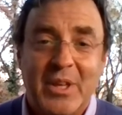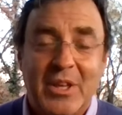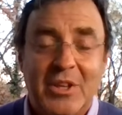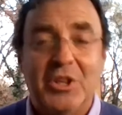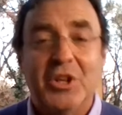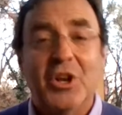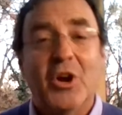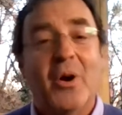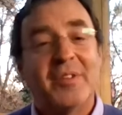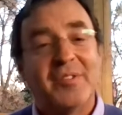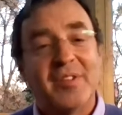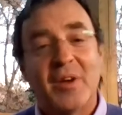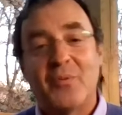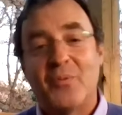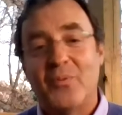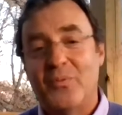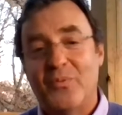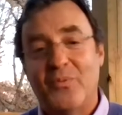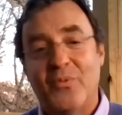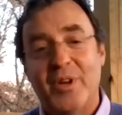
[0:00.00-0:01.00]
You know, as I
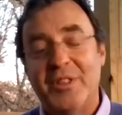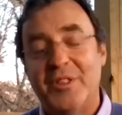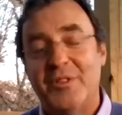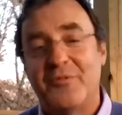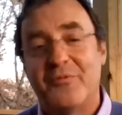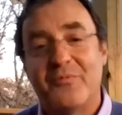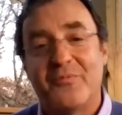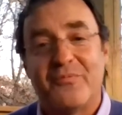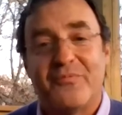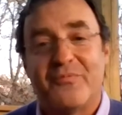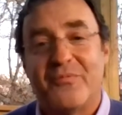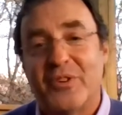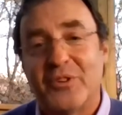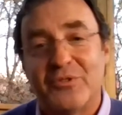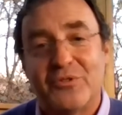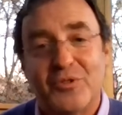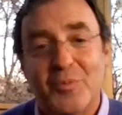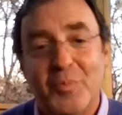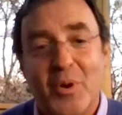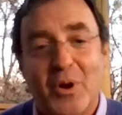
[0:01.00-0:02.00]
read the
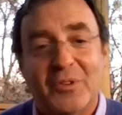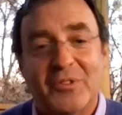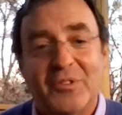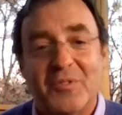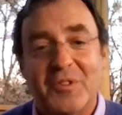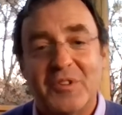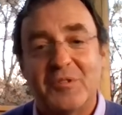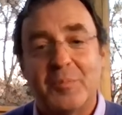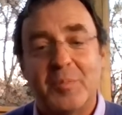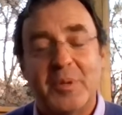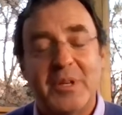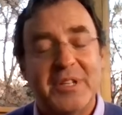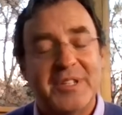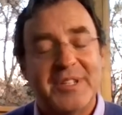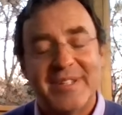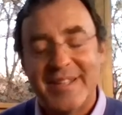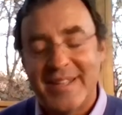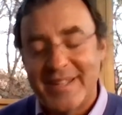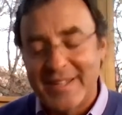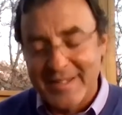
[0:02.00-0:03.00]
first two parts of this speech,
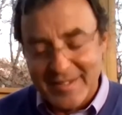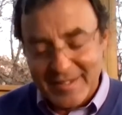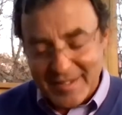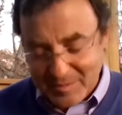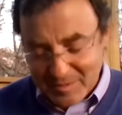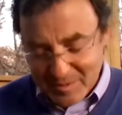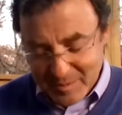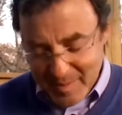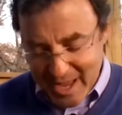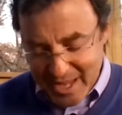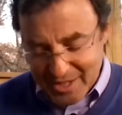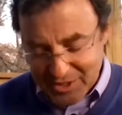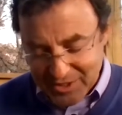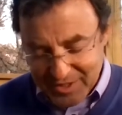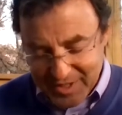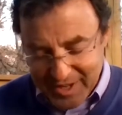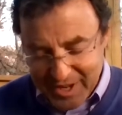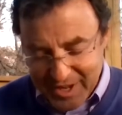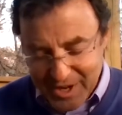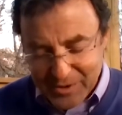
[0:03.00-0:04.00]
it seems to me I
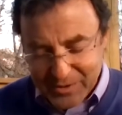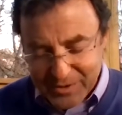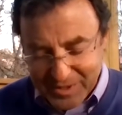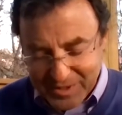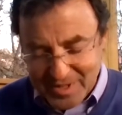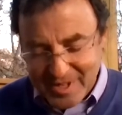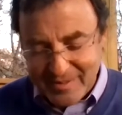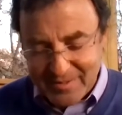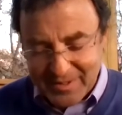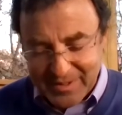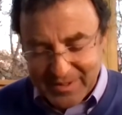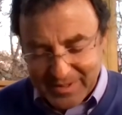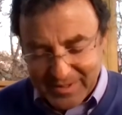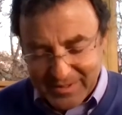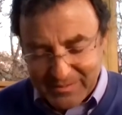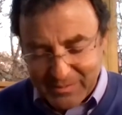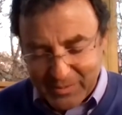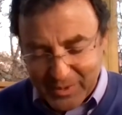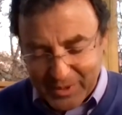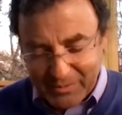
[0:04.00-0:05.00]
just hear Stephen,
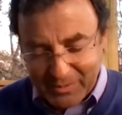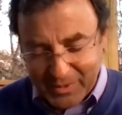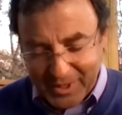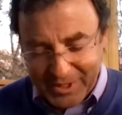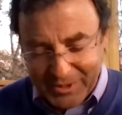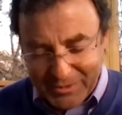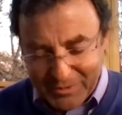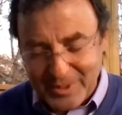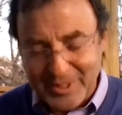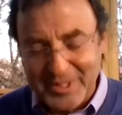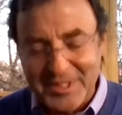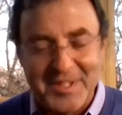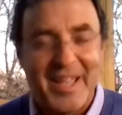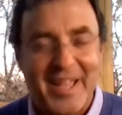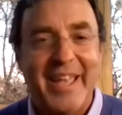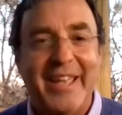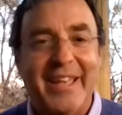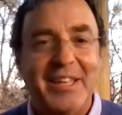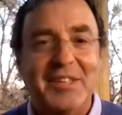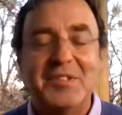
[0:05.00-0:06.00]
what he's really
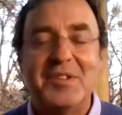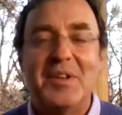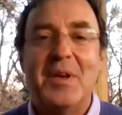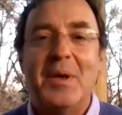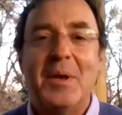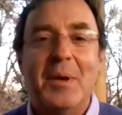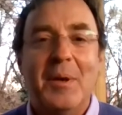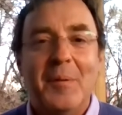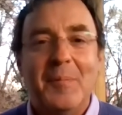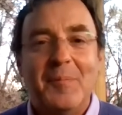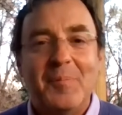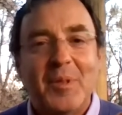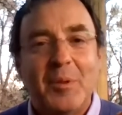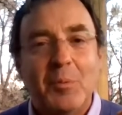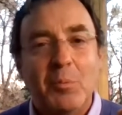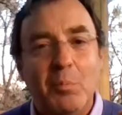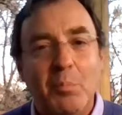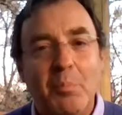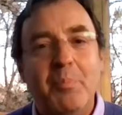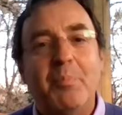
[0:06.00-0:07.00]
saying is,
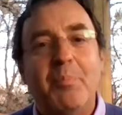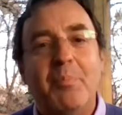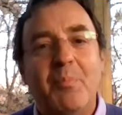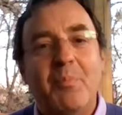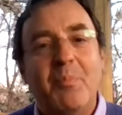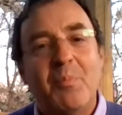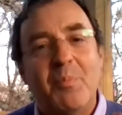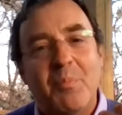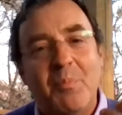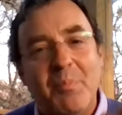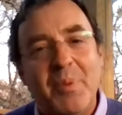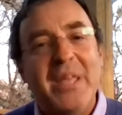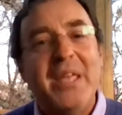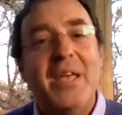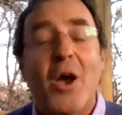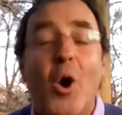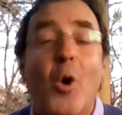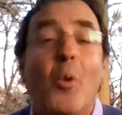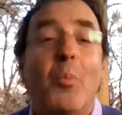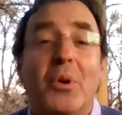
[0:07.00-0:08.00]
be
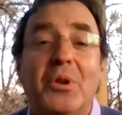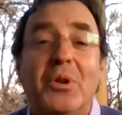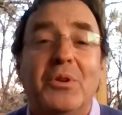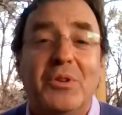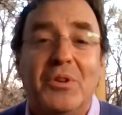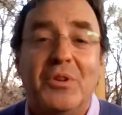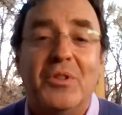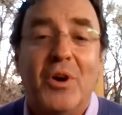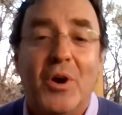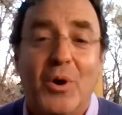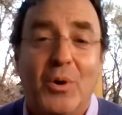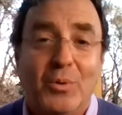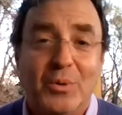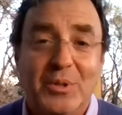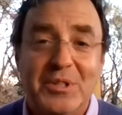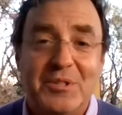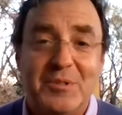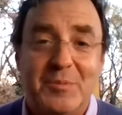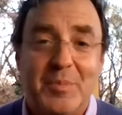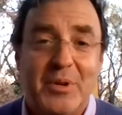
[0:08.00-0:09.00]
open to the Holy
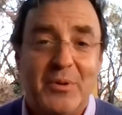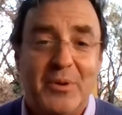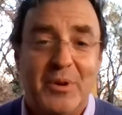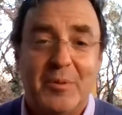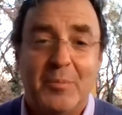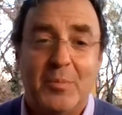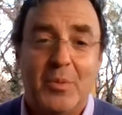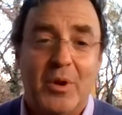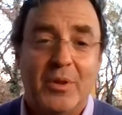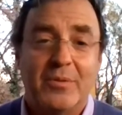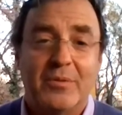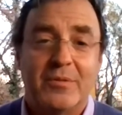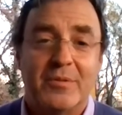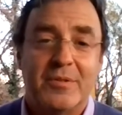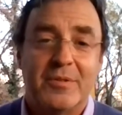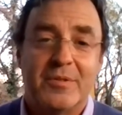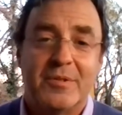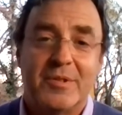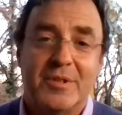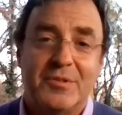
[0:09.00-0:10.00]
Spirit, brothers
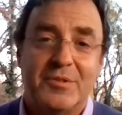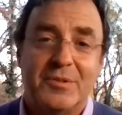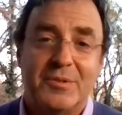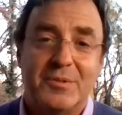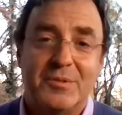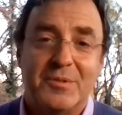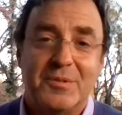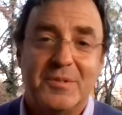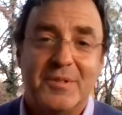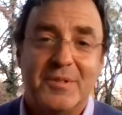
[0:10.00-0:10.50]
and sisters.